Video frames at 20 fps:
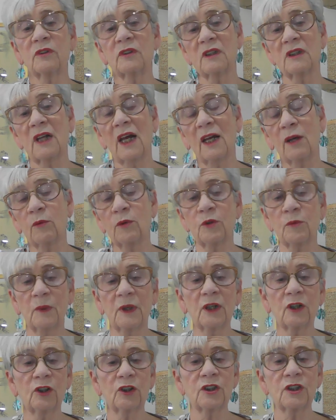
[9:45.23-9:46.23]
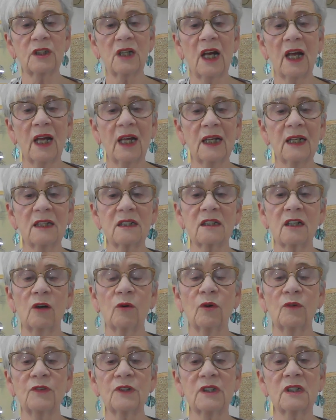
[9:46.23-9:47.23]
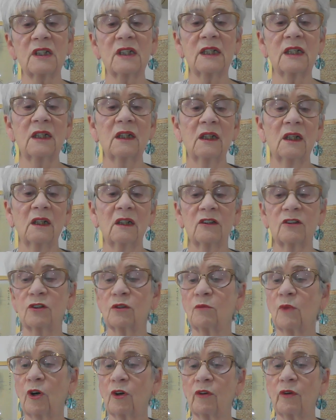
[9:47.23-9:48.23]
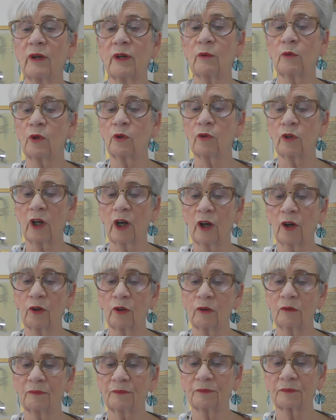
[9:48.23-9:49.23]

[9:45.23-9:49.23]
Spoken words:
today would be a good day. So obviously tomorrow it will go